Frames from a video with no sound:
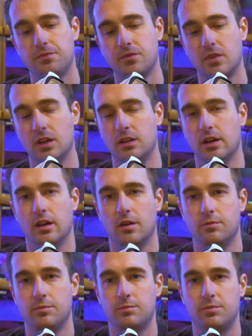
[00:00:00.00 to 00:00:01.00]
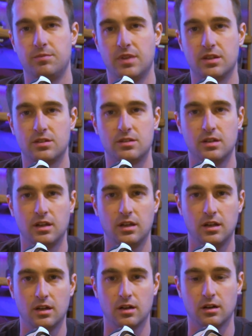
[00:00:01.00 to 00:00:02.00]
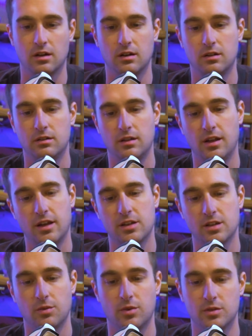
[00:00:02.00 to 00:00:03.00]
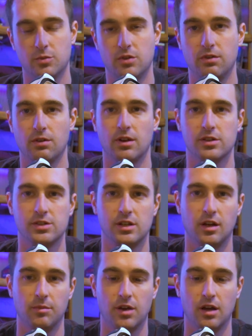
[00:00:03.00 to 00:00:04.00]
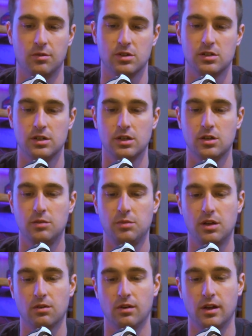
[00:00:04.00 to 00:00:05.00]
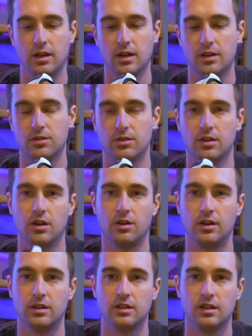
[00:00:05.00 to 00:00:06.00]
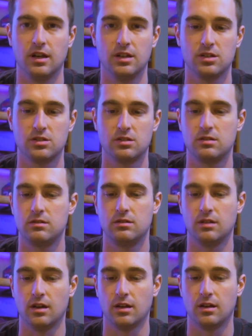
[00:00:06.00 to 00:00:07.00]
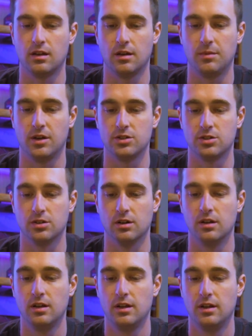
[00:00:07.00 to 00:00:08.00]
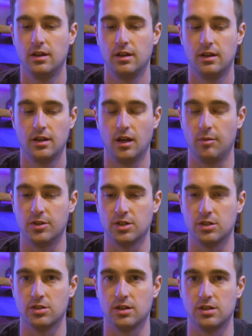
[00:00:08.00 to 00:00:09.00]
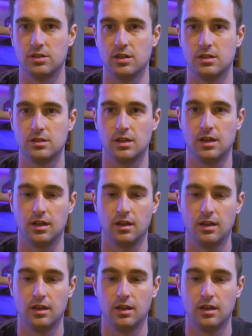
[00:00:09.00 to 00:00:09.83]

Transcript: And yeah, I've been sitting here, I guess I was moving around setting up cameras, so it could be right. I don't know. I'm not sure how much I trust this thing.